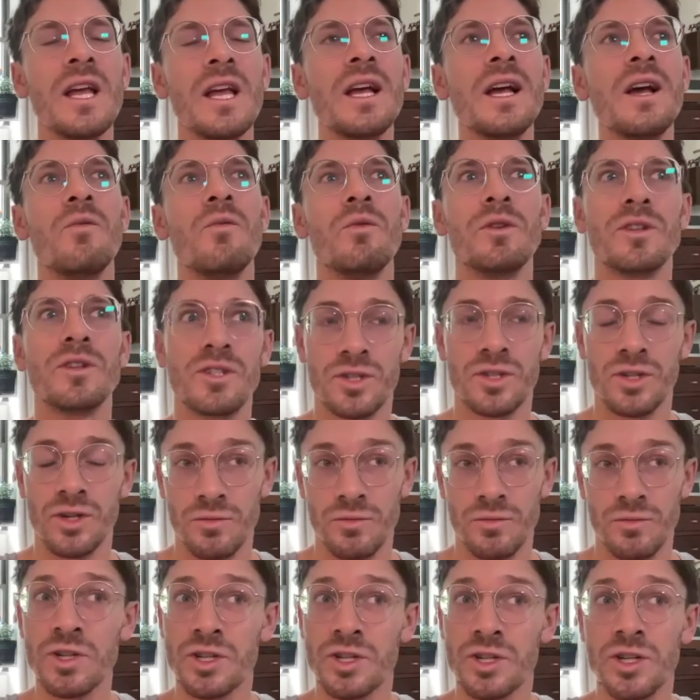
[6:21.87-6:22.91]
which
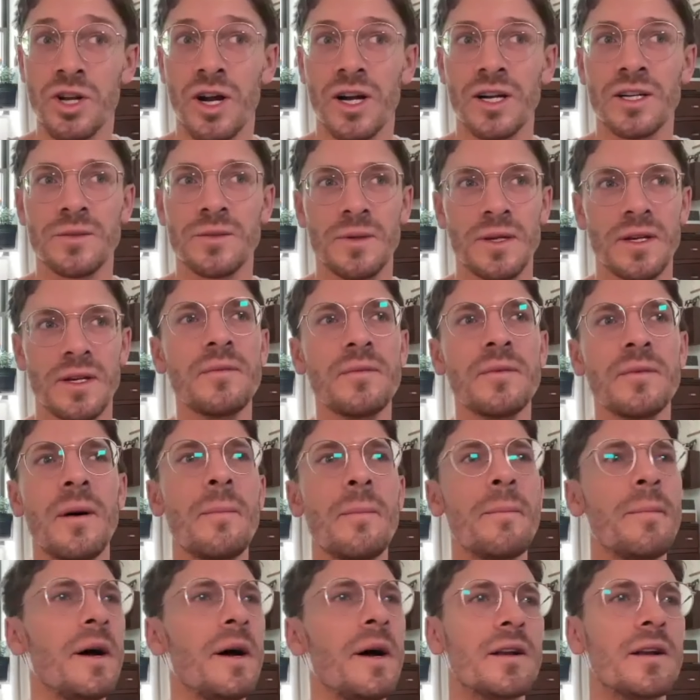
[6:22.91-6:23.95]
shocked me.
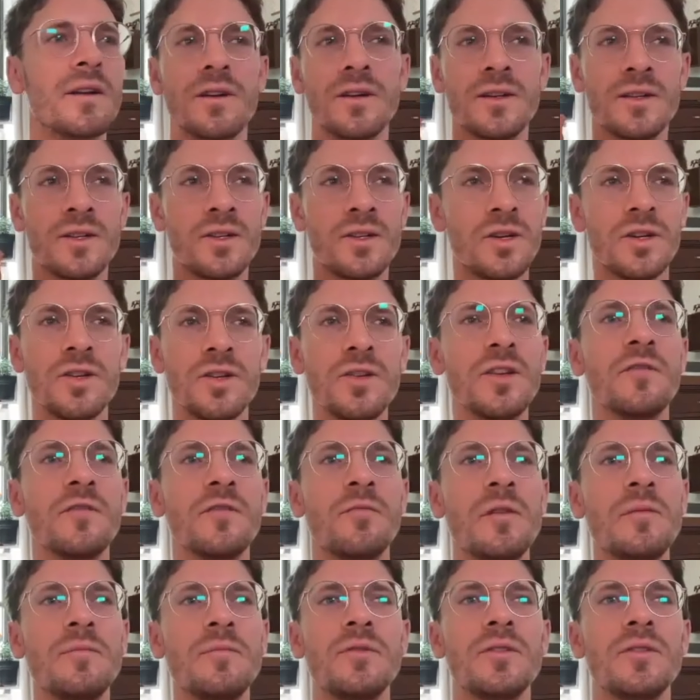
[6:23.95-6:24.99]
But, you know, you give
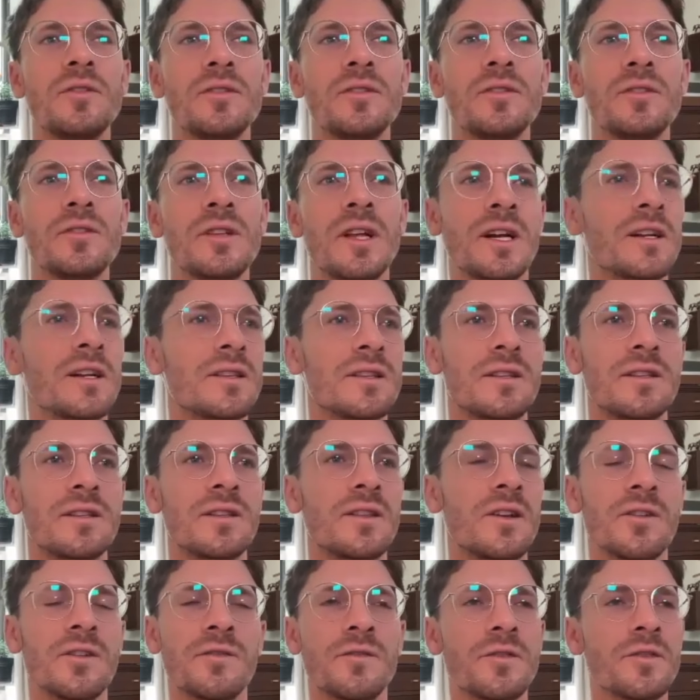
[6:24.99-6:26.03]
people like
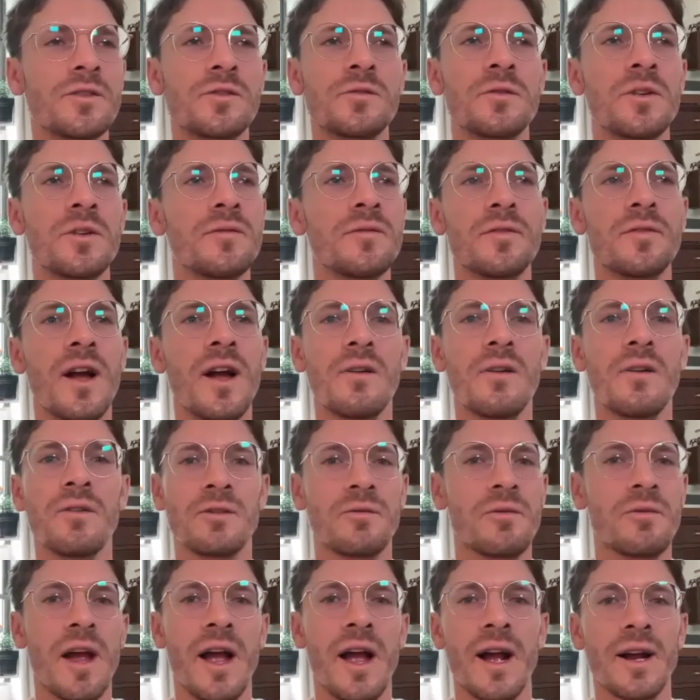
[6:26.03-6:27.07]
their first 24-hour
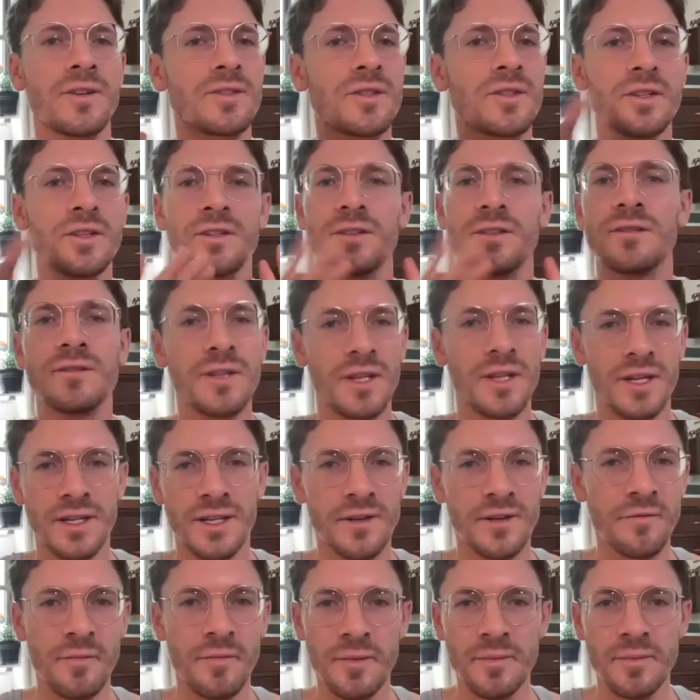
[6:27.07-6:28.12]
reaction, like
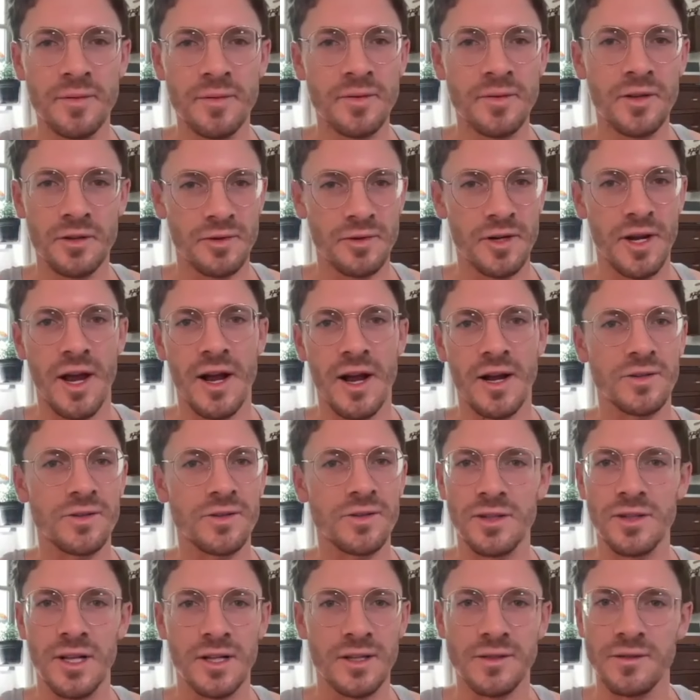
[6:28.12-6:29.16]
give people their
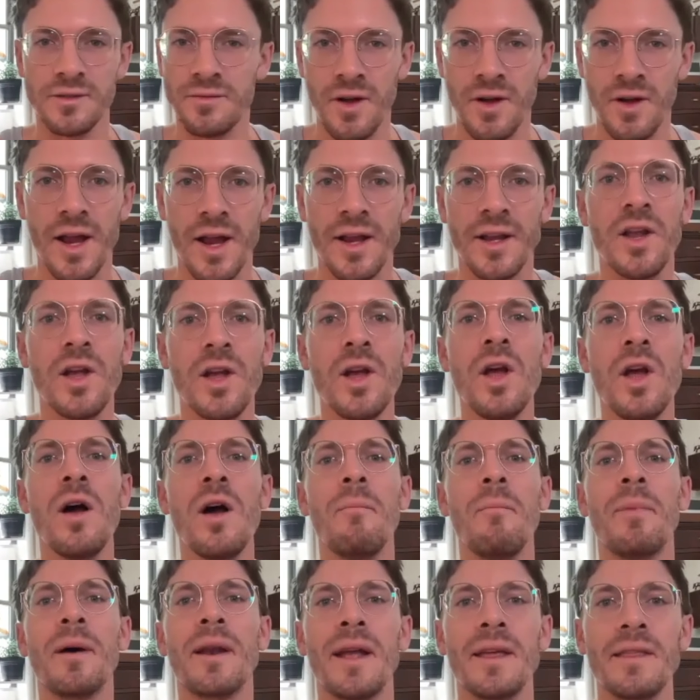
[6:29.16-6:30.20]
reaction. That's fine.
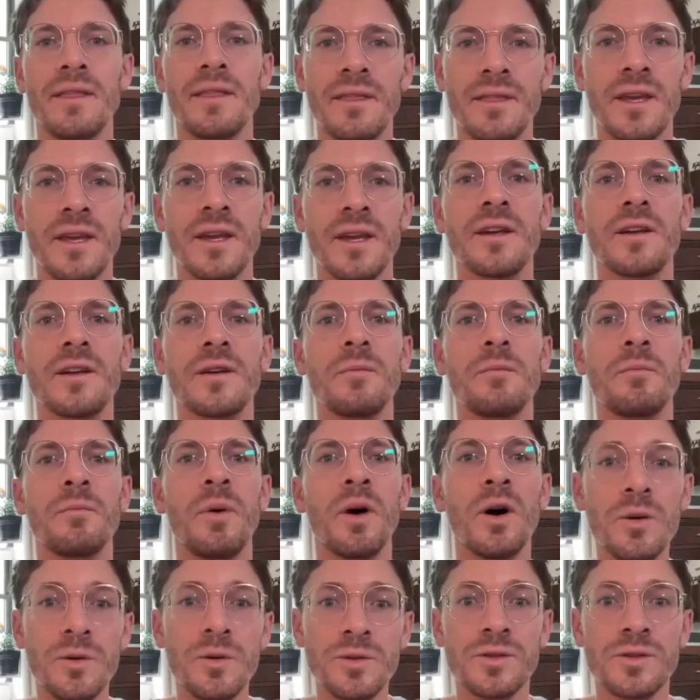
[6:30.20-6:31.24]
But I think
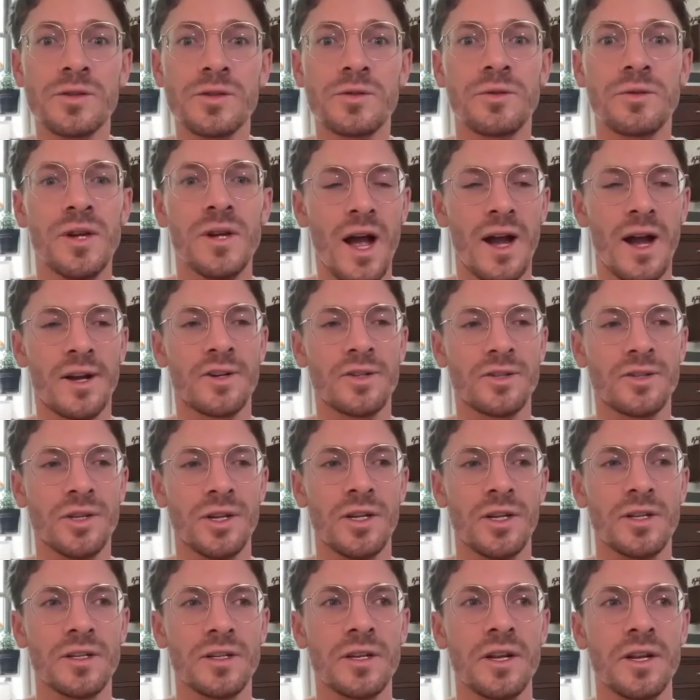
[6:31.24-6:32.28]
post
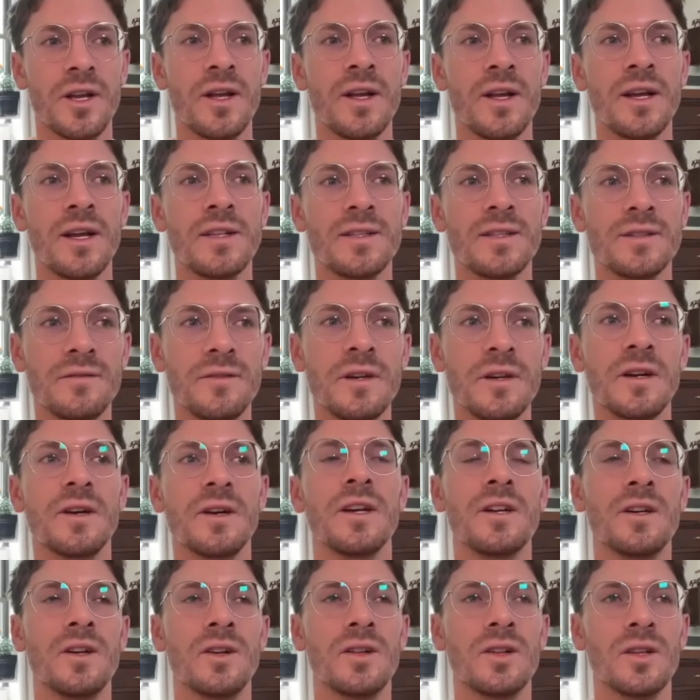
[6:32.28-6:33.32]
reaction, it's very
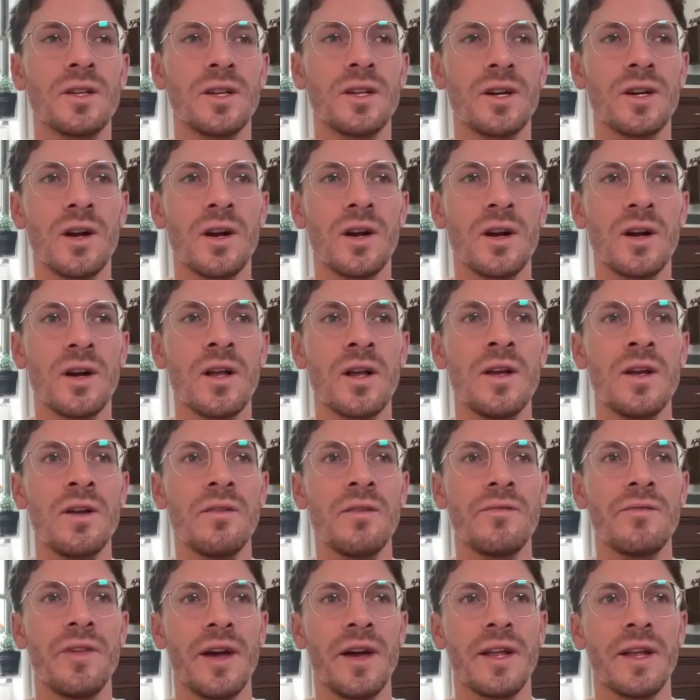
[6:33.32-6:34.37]
clear
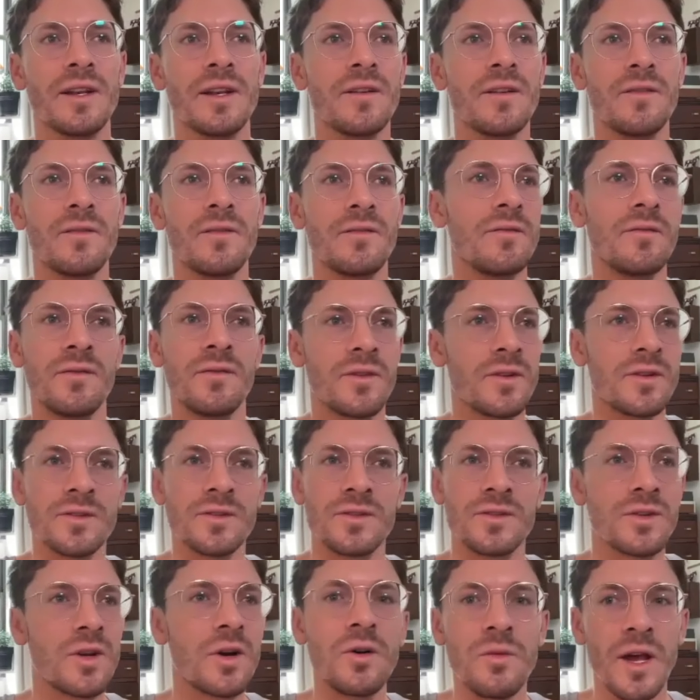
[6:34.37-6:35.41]
that there's
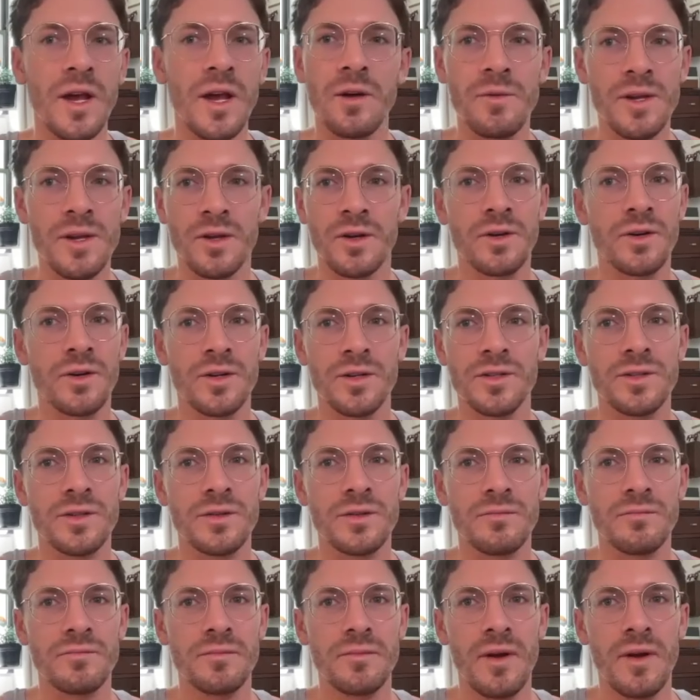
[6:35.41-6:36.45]
no way we could
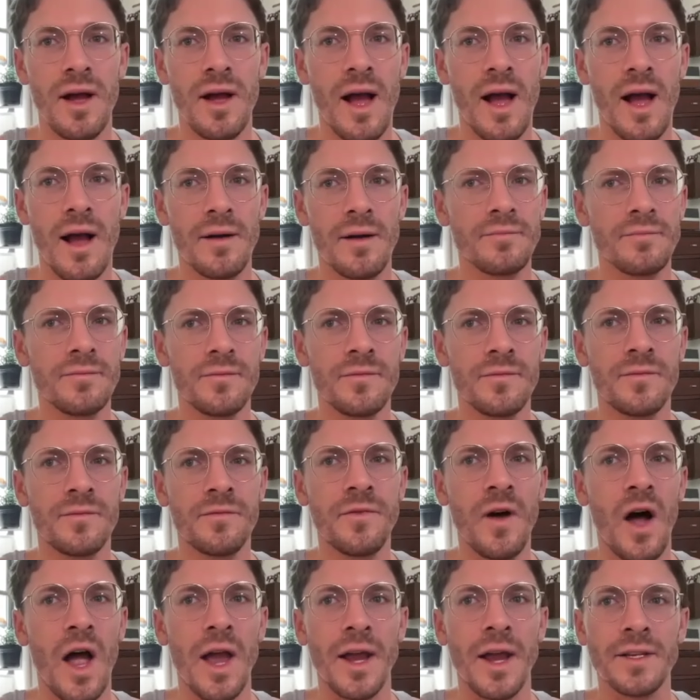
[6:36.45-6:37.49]

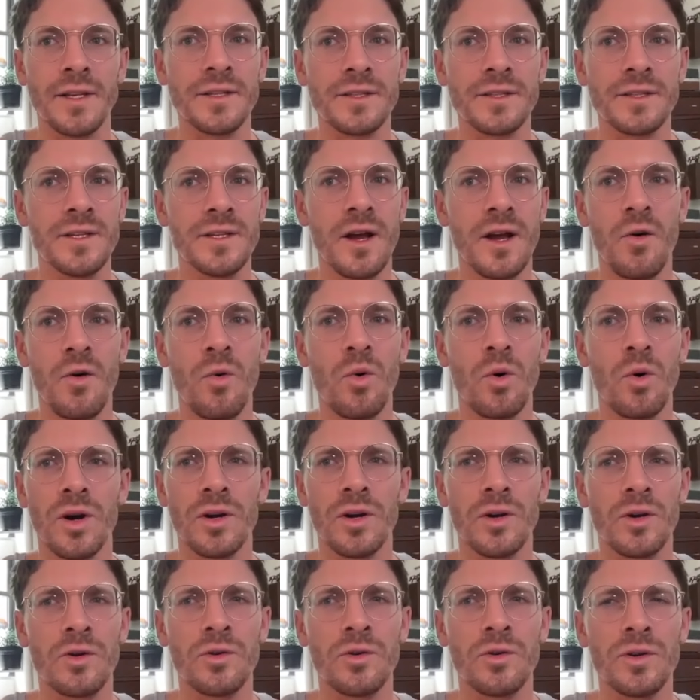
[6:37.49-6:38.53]
find or
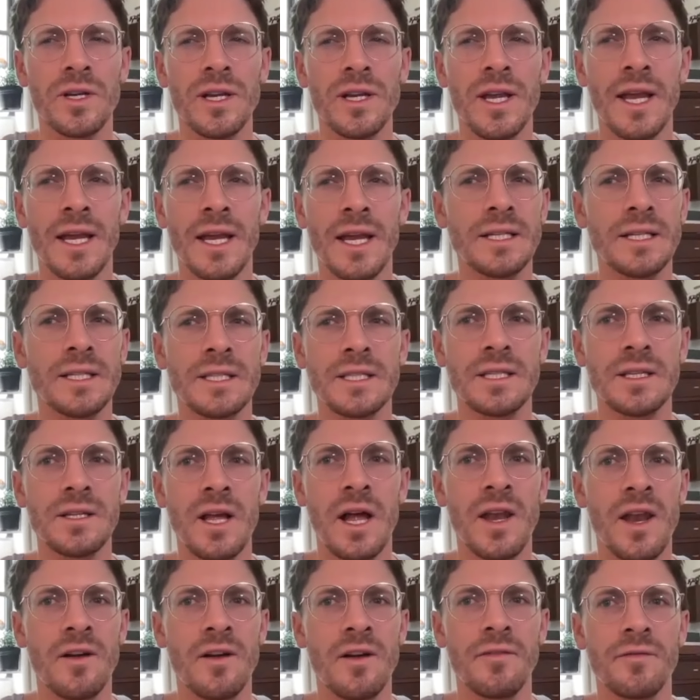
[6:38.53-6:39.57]
create
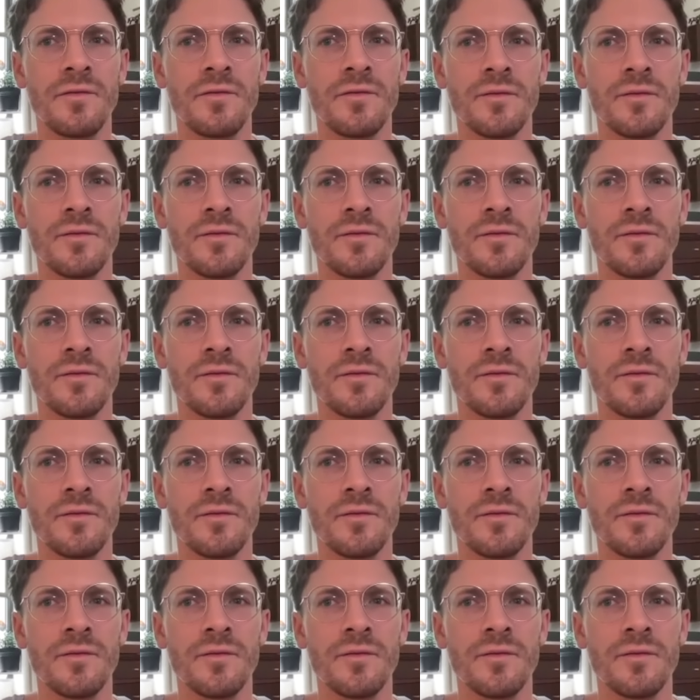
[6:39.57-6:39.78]
enough